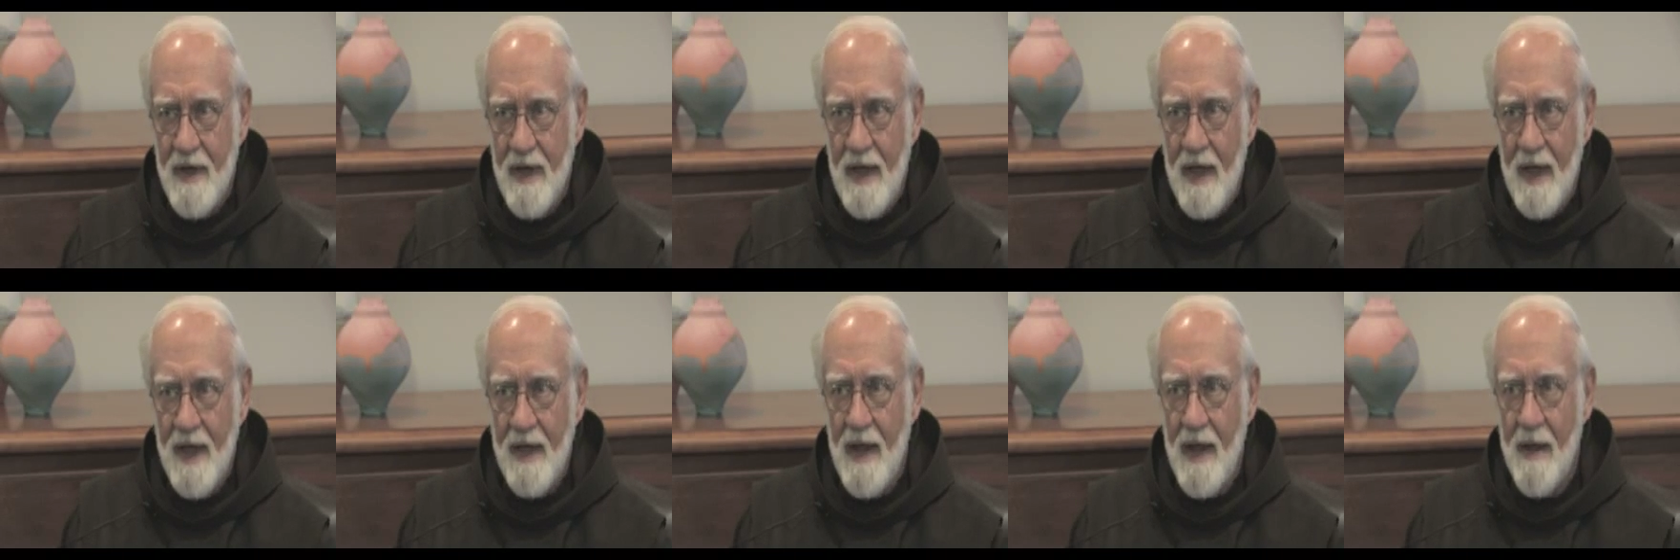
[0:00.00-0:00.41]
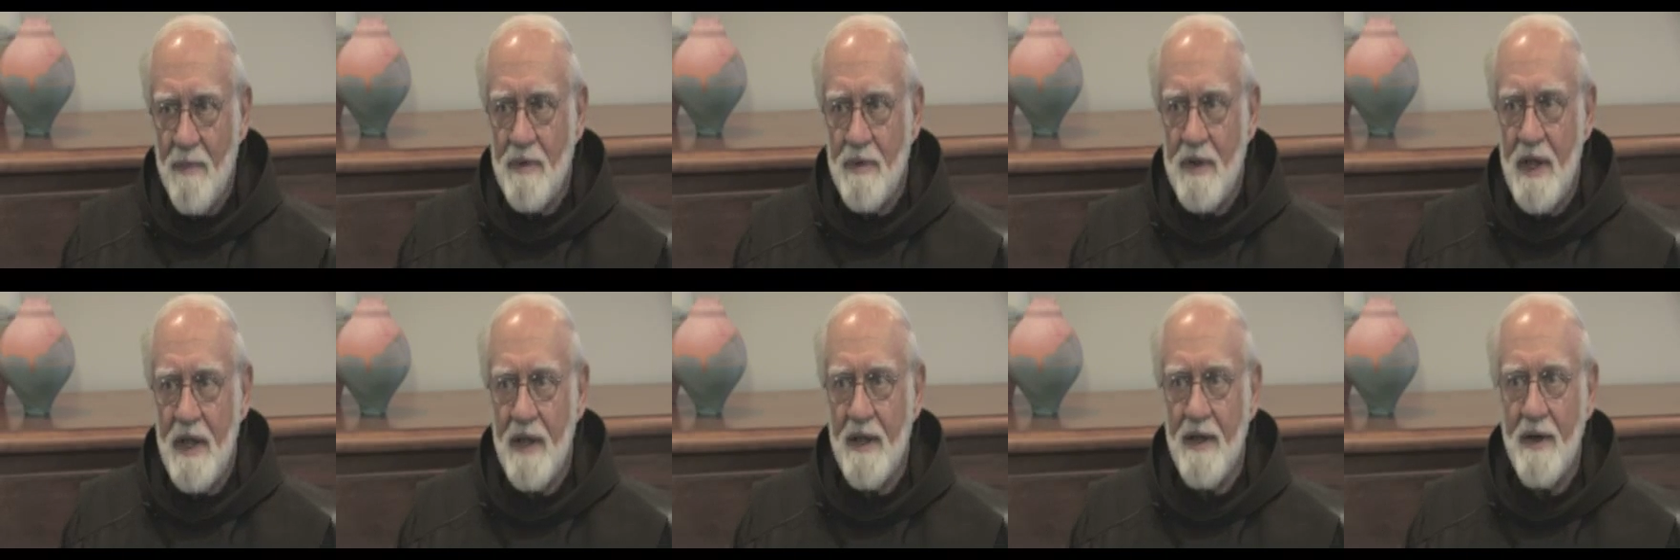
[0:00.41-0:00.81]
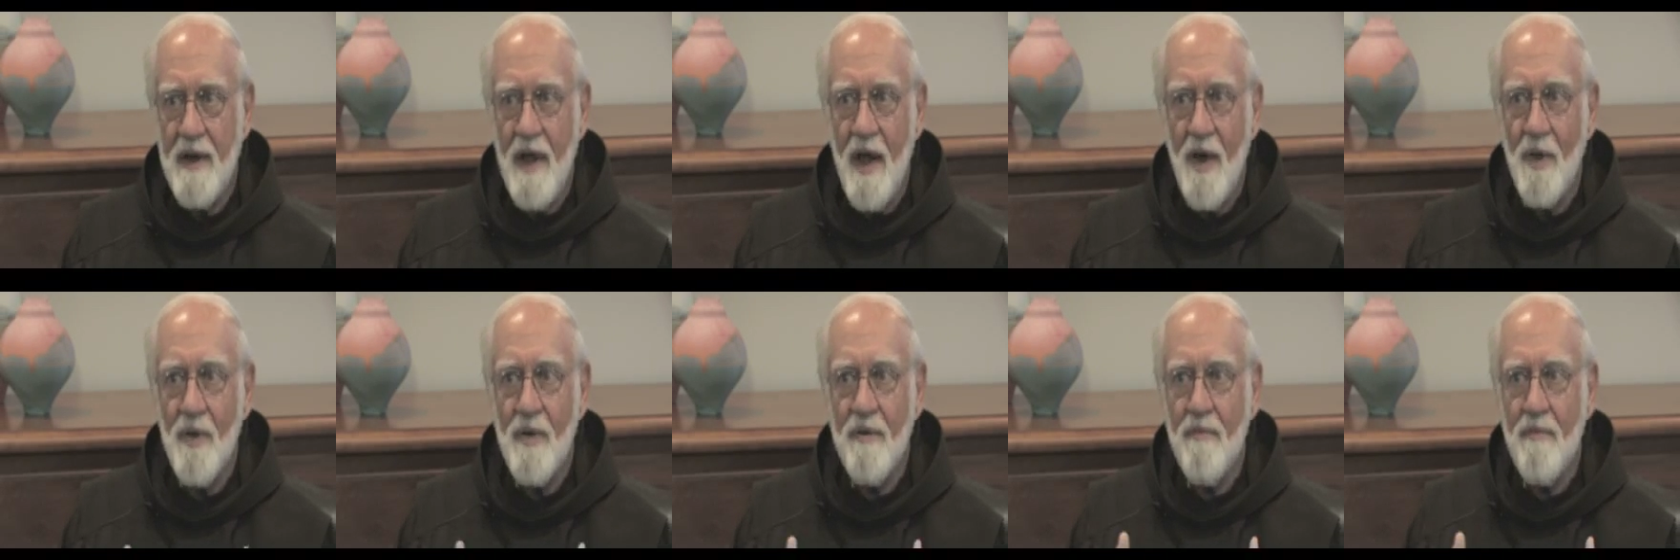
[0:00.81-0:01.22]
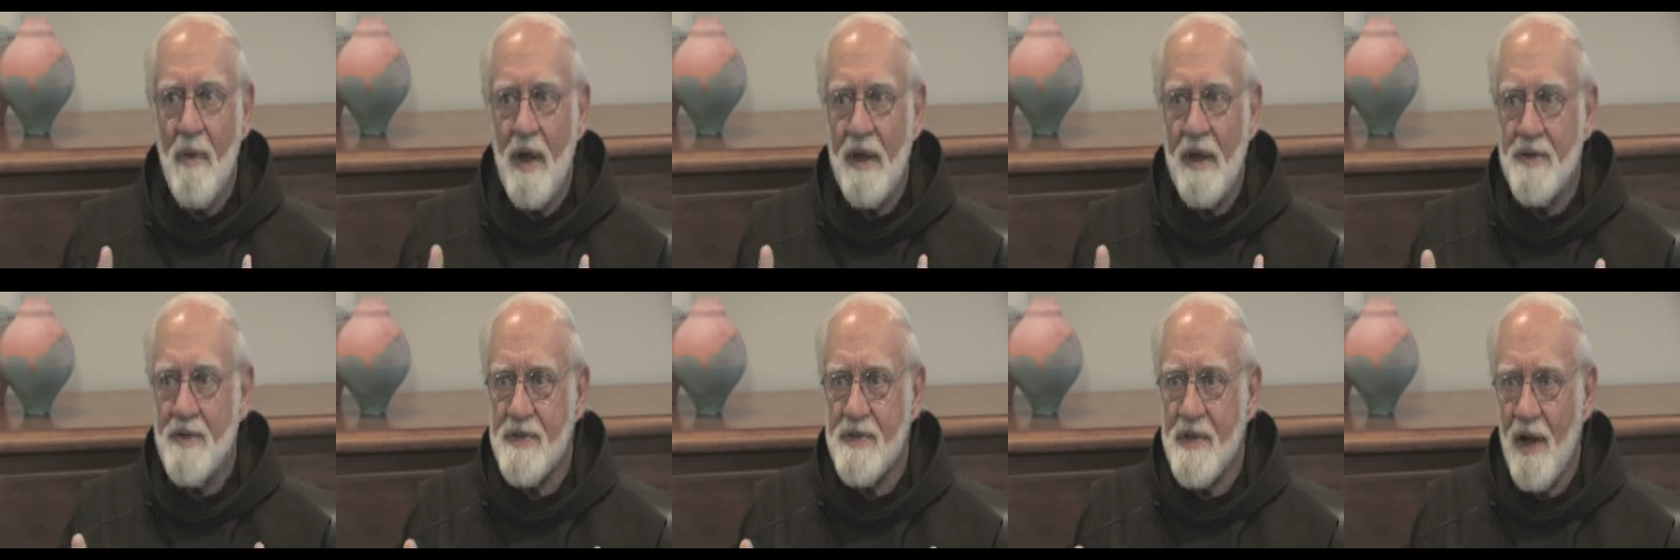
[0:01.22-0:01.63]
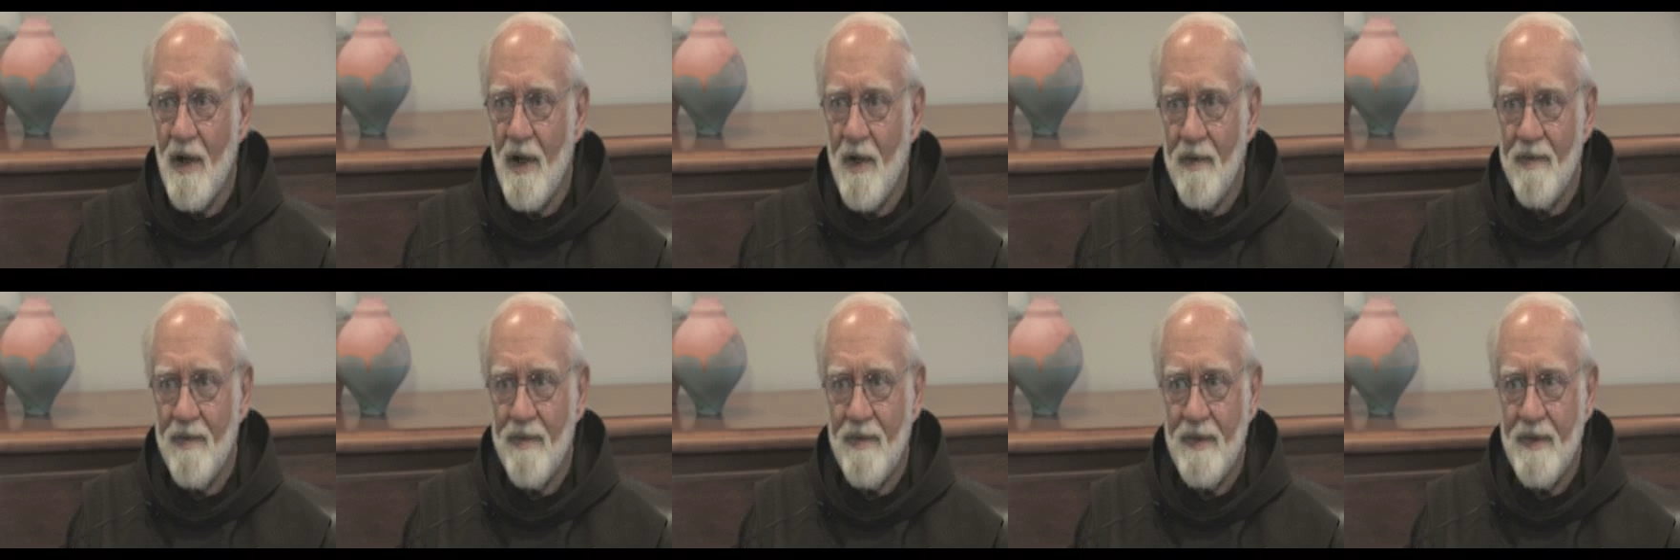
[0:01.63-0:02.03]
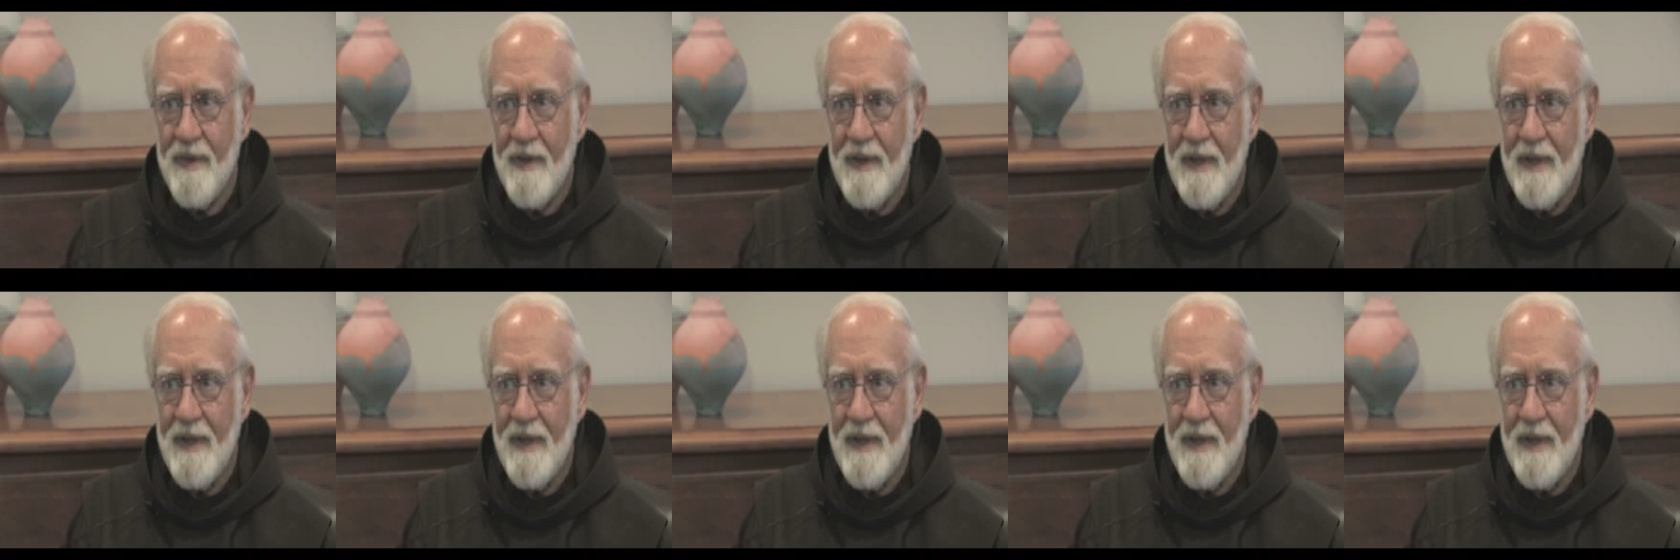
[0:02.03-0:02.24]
and I'm taken out of myself,